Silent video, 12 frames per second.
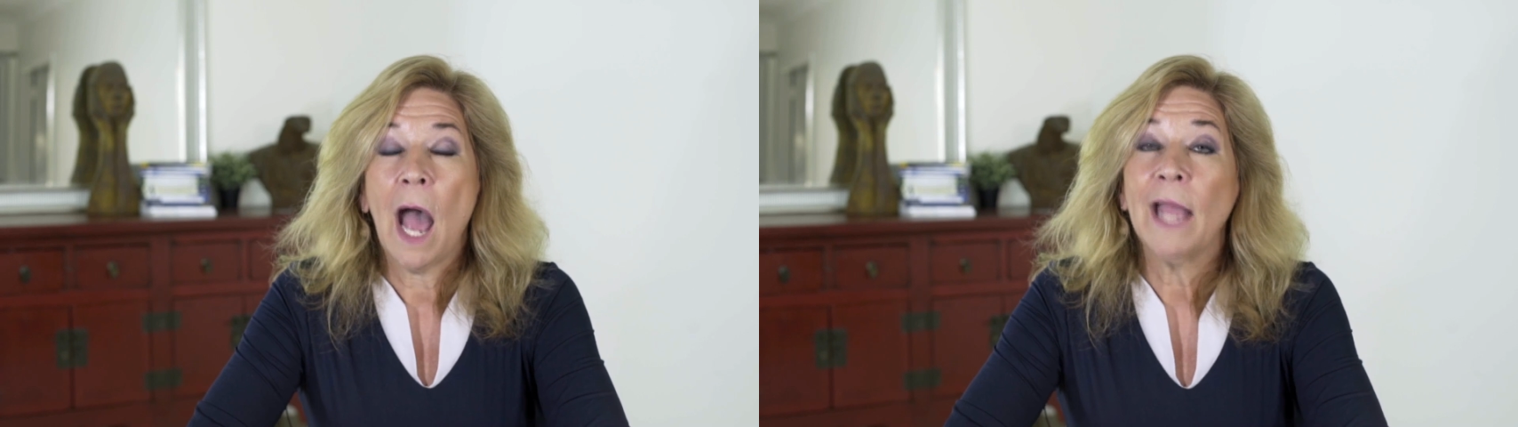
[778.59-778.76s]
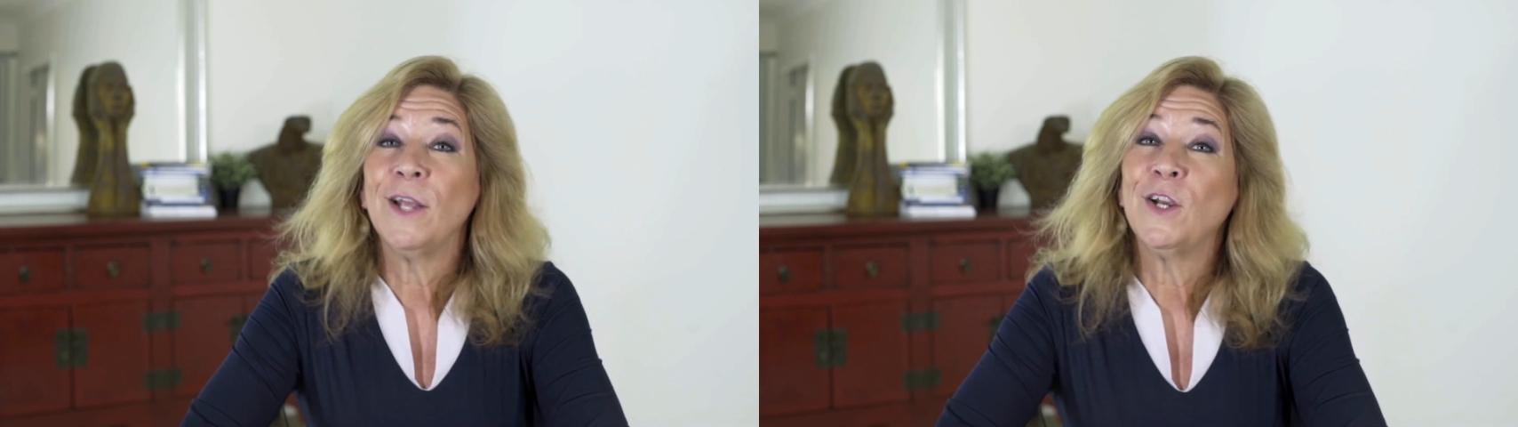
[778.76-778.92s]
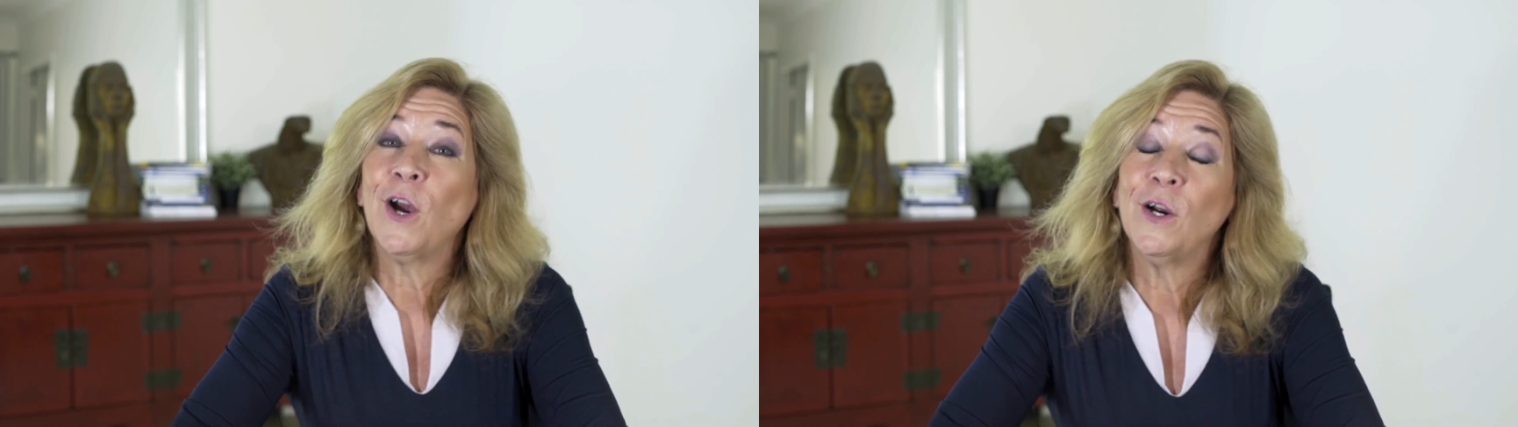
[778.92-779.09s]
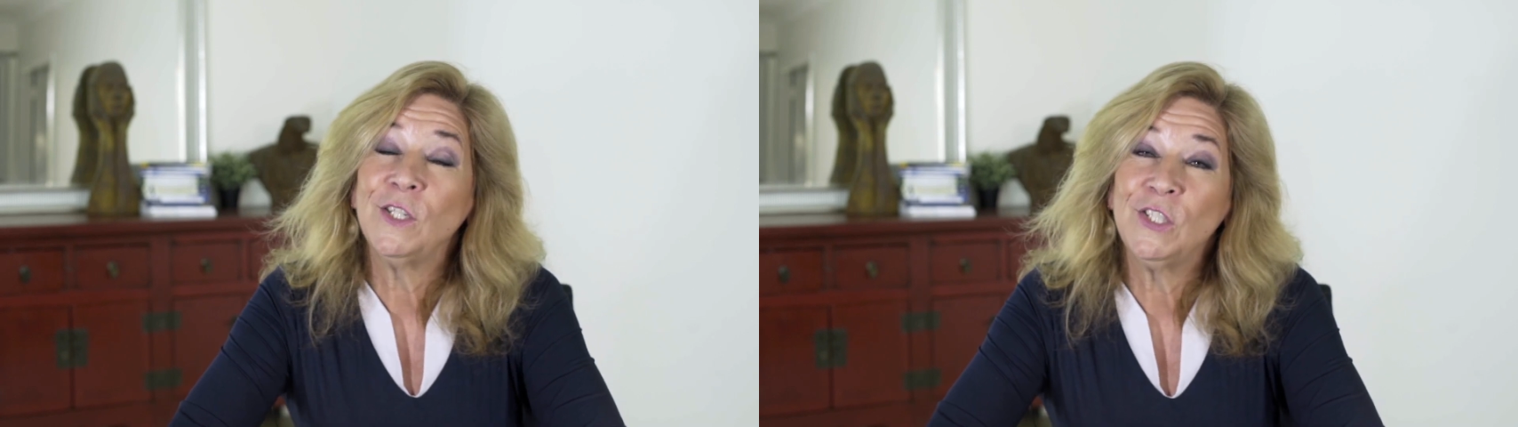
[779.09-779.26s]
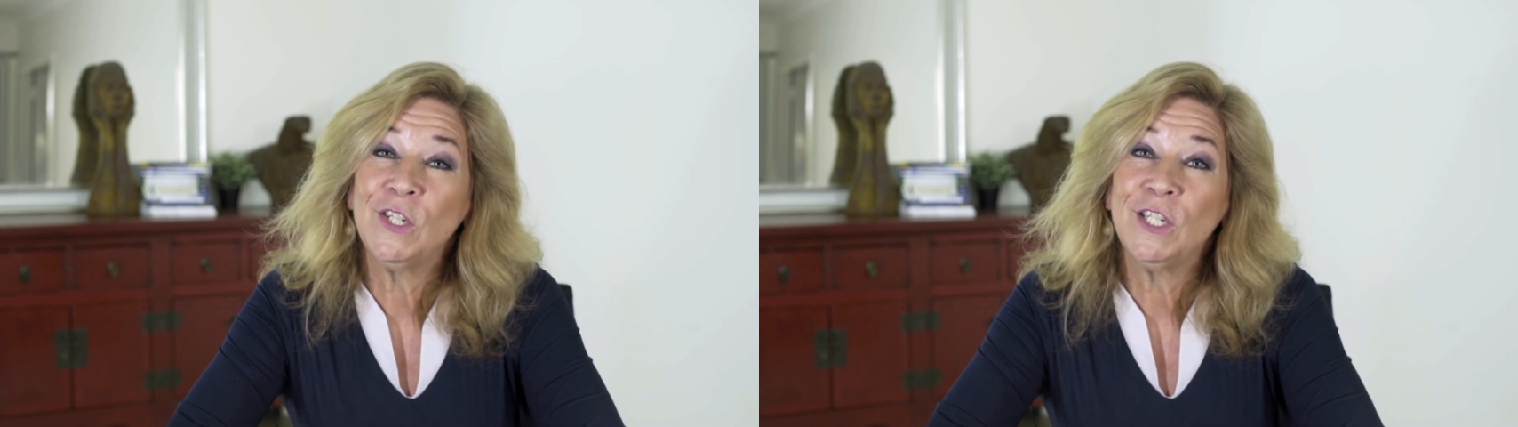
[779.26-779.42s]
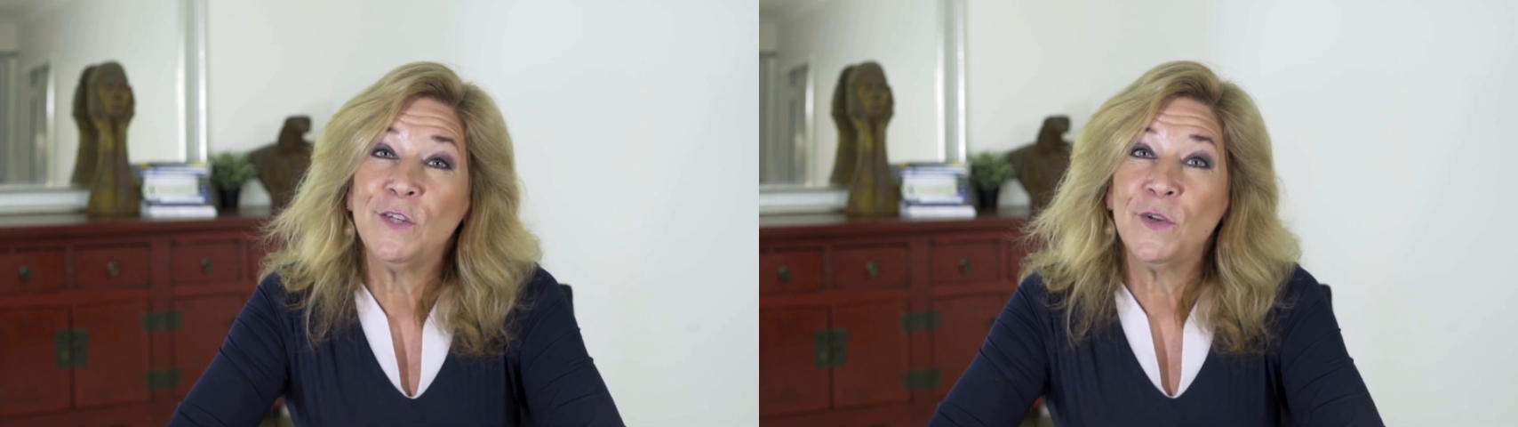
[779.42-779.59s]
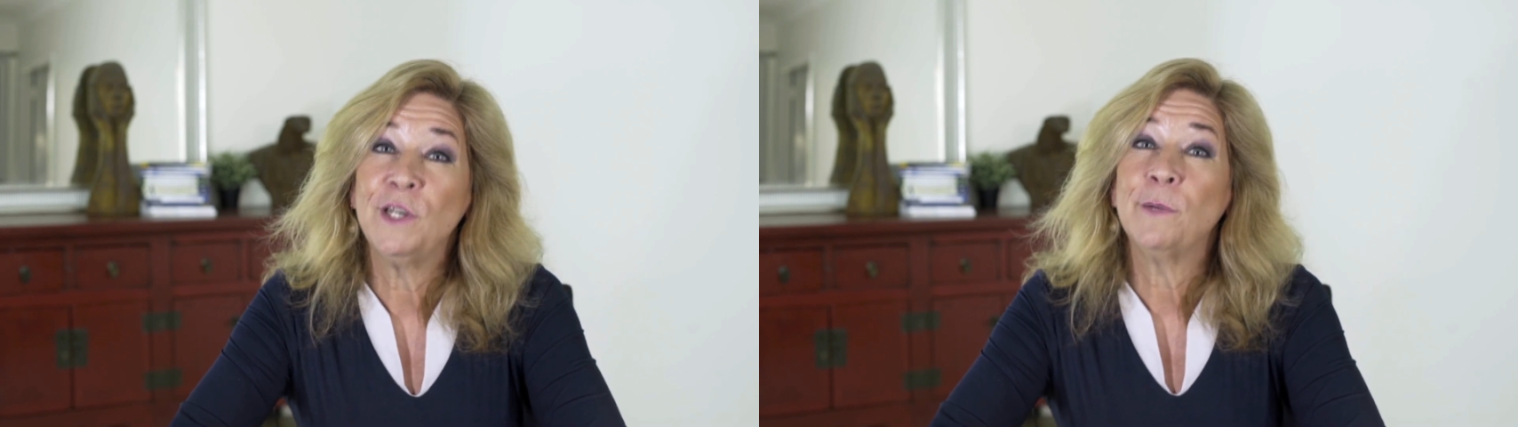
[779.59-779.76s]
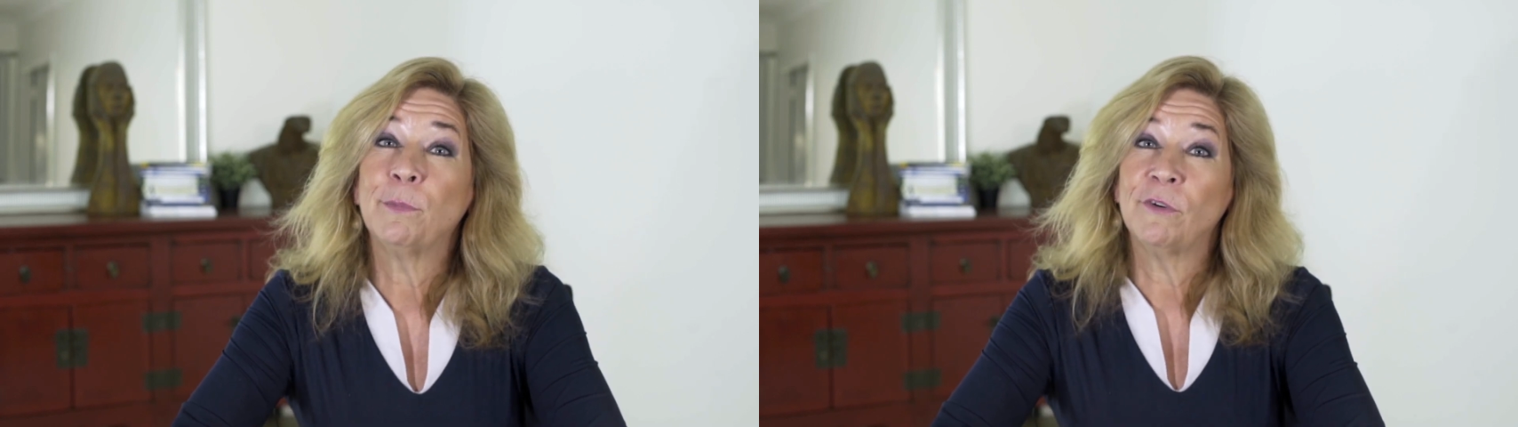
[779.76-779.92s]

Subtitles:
I encourage you to do it in a